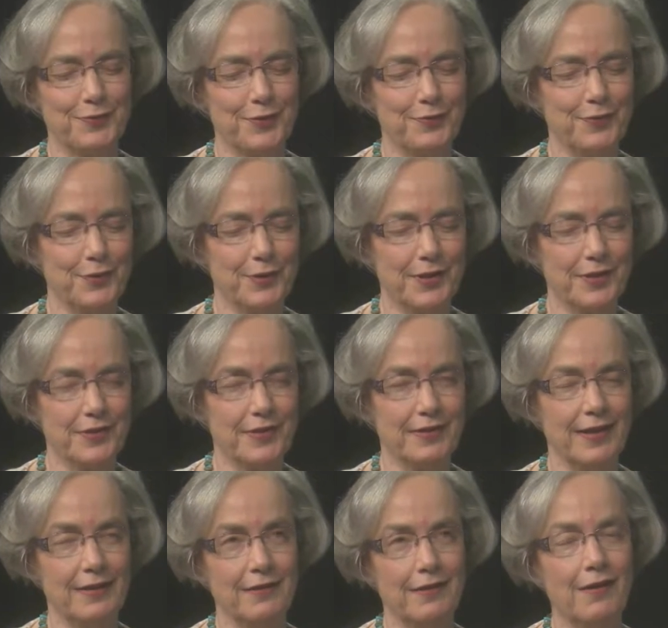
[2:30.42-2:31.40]
a few years,
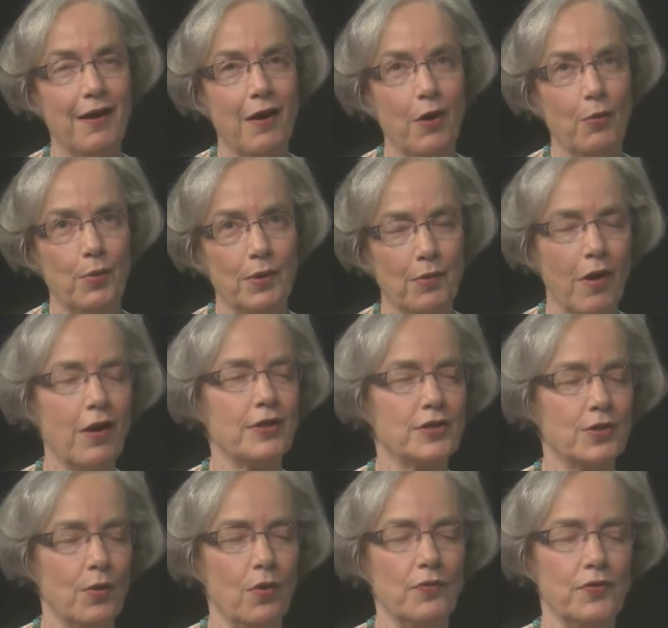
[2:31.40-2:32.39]
and then we were
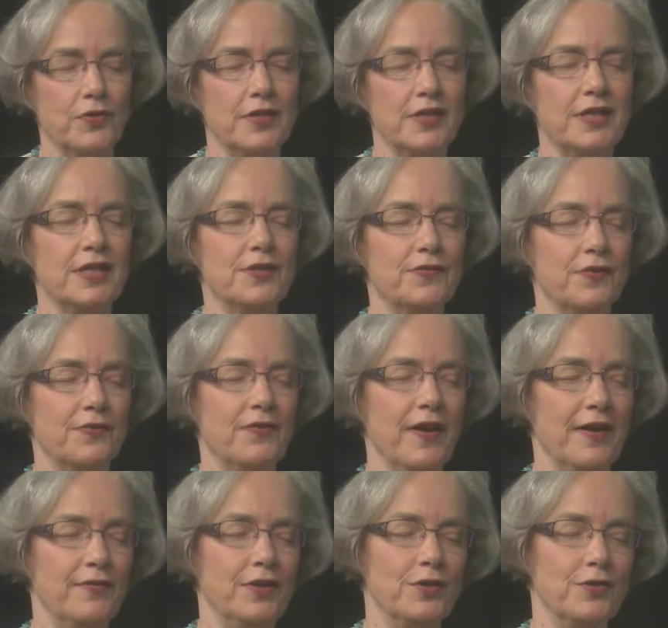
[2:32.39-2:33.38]
also overseas for
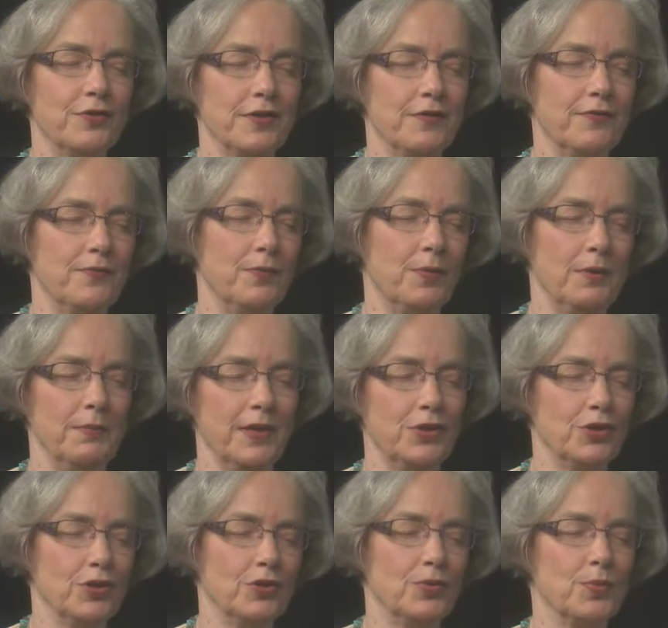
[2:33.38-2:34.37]
five years of when my
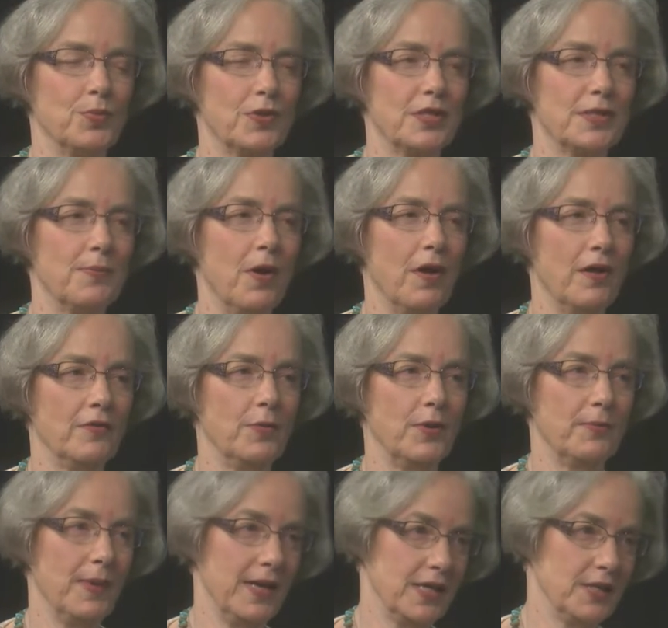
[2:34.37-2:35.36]
children were small
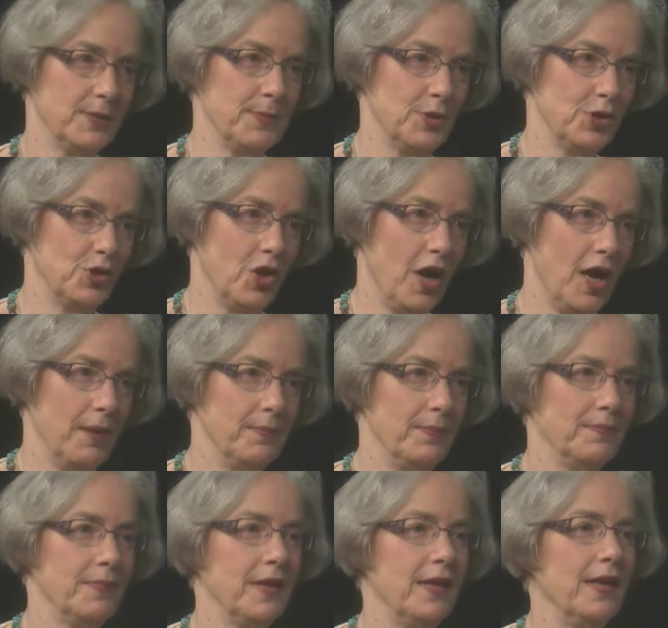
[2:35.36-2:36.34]
with my husband's job
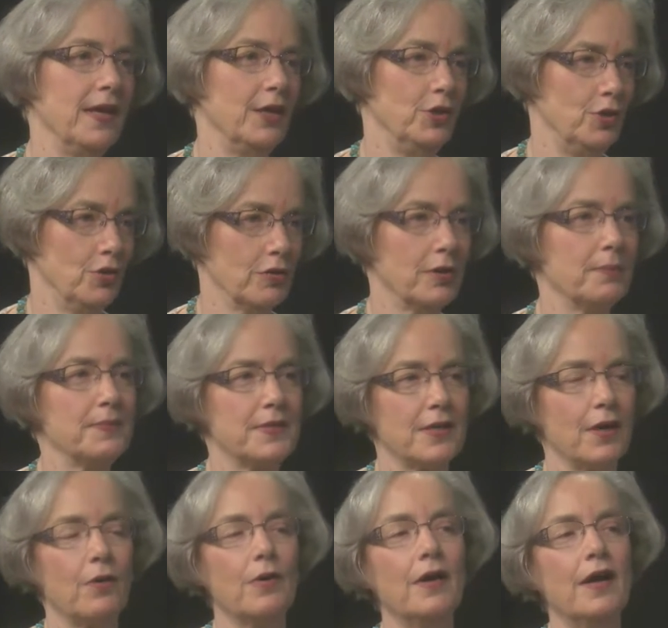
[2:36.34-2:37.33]
in Europe.
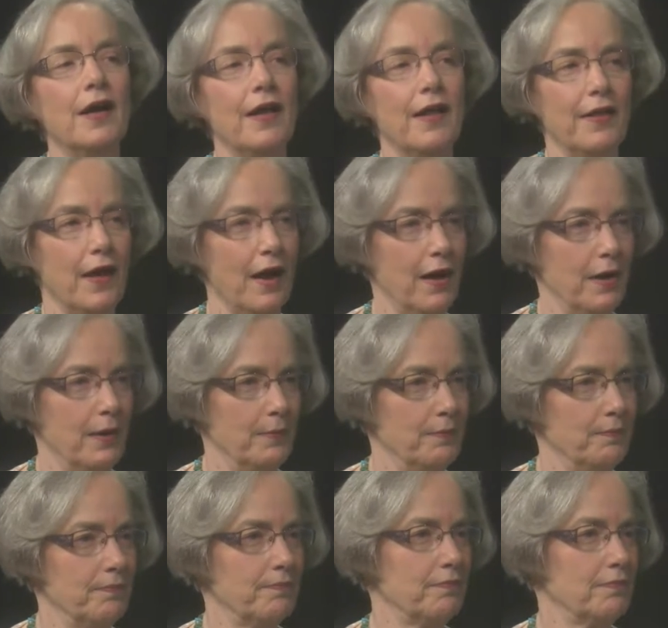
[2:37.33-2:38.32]
So.
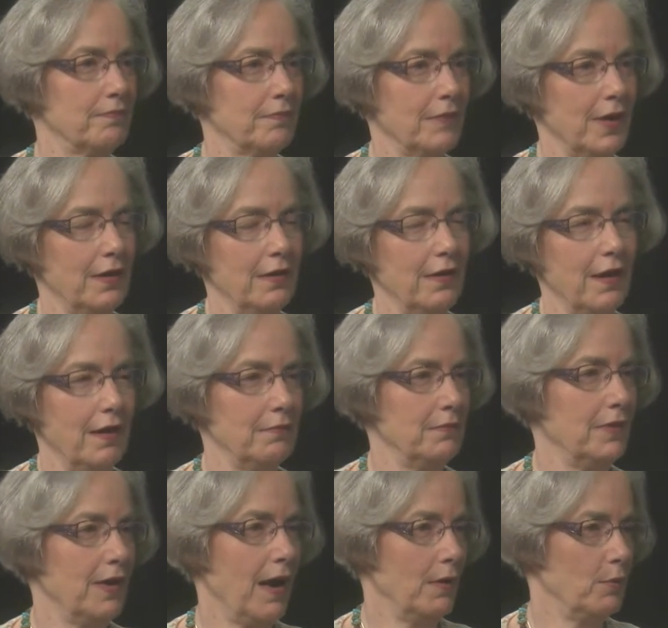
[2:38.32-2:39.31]
Um,
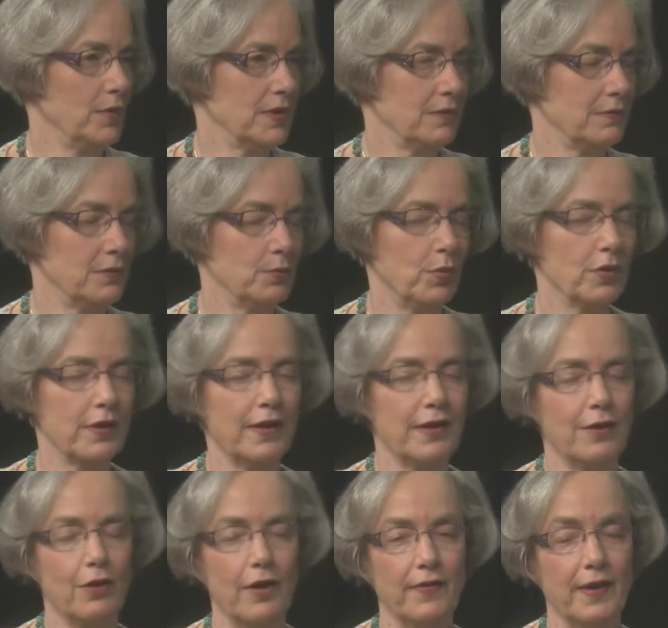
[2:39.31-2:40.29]
I wasn't
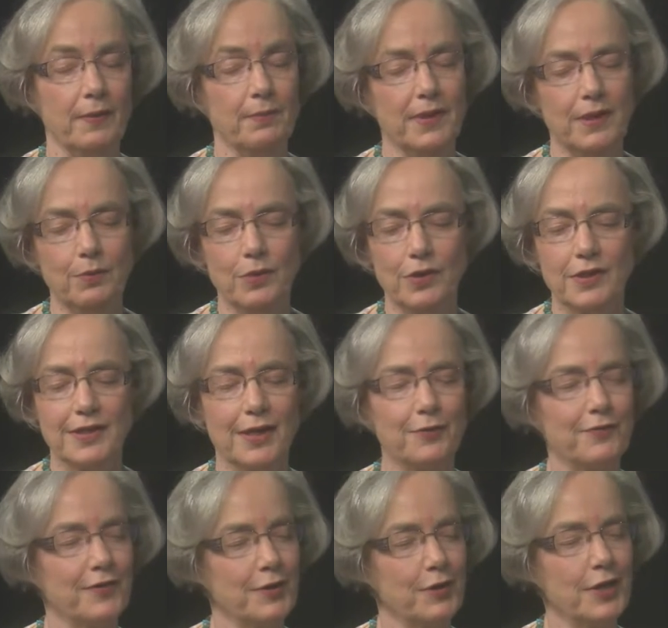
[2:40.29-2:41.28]
working at all then, but it worked
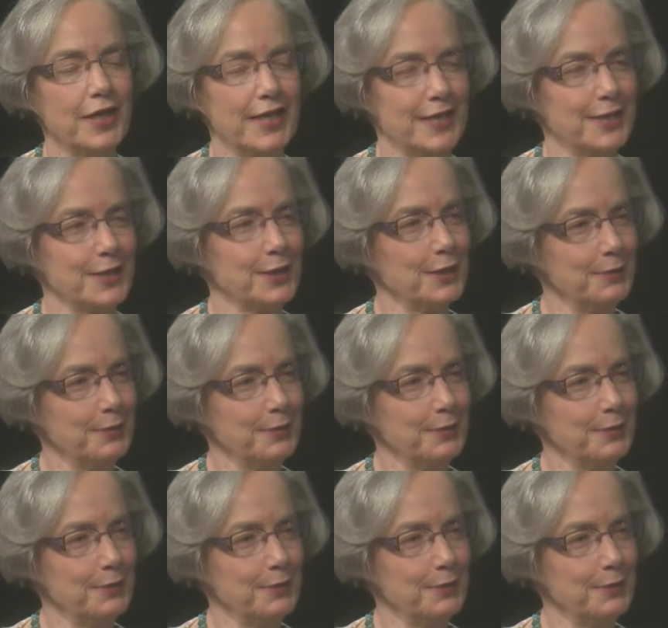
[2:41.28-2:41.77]
out very nicely.